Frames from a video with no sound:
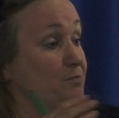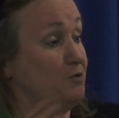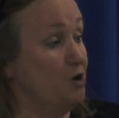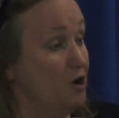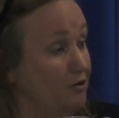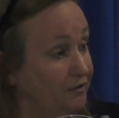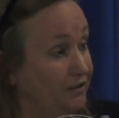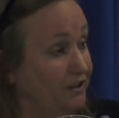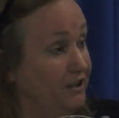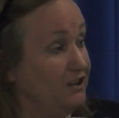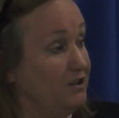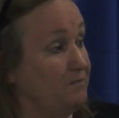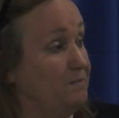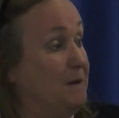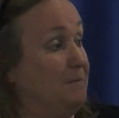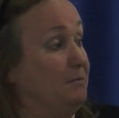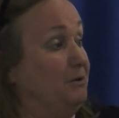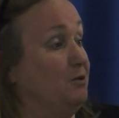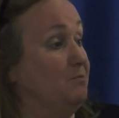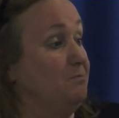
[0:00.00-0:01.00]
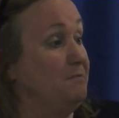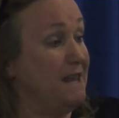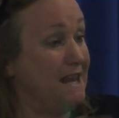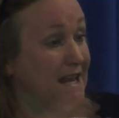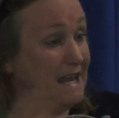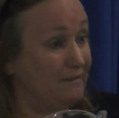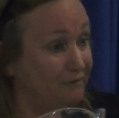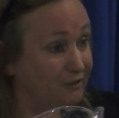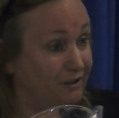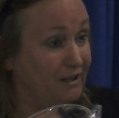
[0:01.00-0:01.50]
profit, the people that
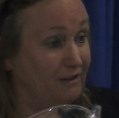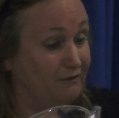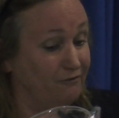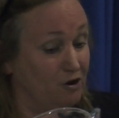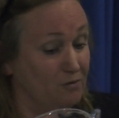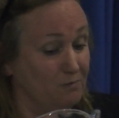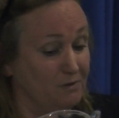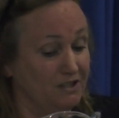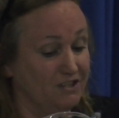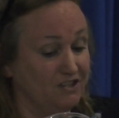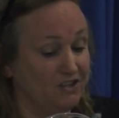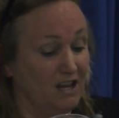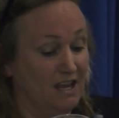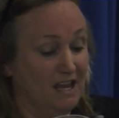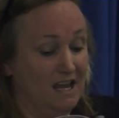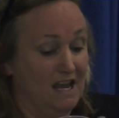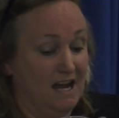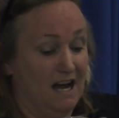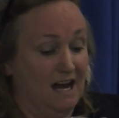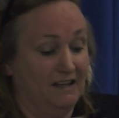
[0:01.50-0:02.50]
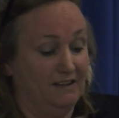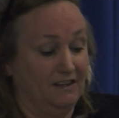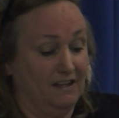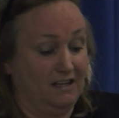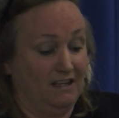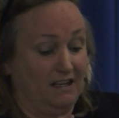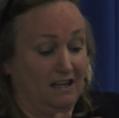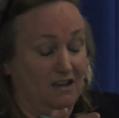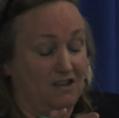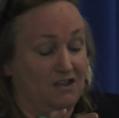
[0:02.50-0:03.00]
make everything from us, and
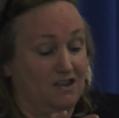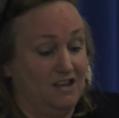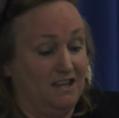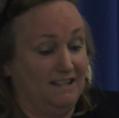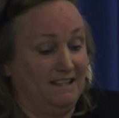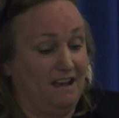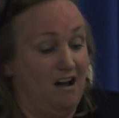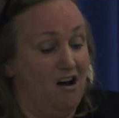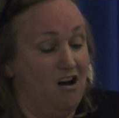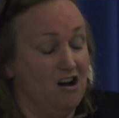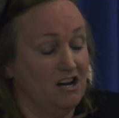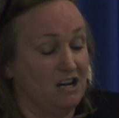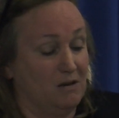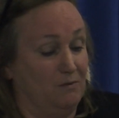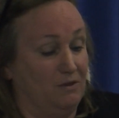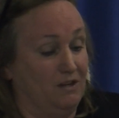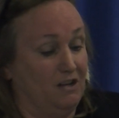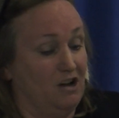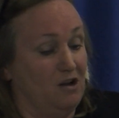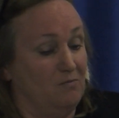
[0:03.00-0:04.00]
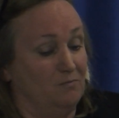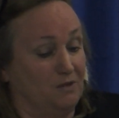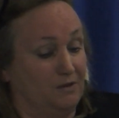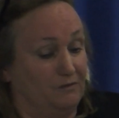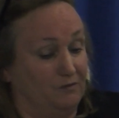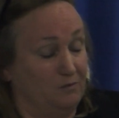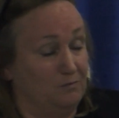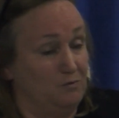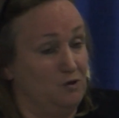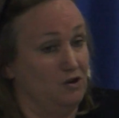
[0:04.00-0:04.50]
that this argument that comes
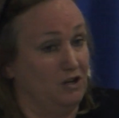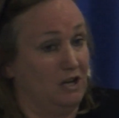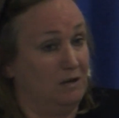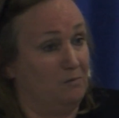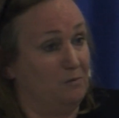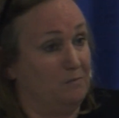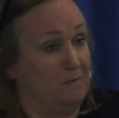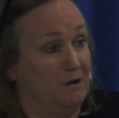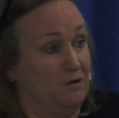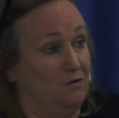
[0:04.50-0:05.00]
up from UKIP